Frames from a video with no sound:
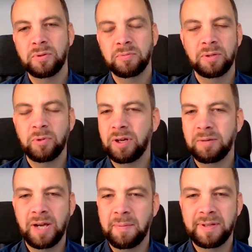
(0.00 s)

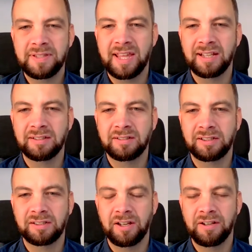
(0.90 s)
what happened to that
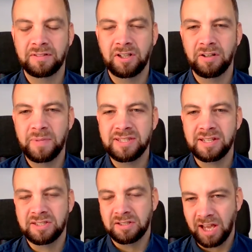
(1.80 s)
kind of
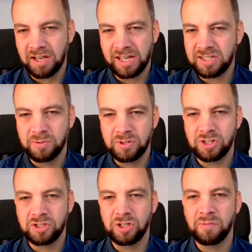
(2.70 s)
business? So I guess it was
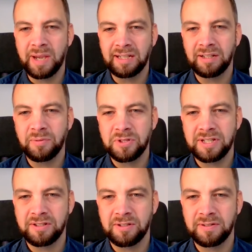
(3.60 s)
just you mainly, was
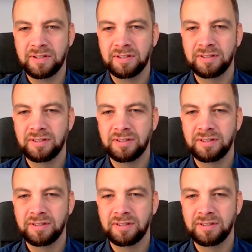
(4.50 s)
it, doing the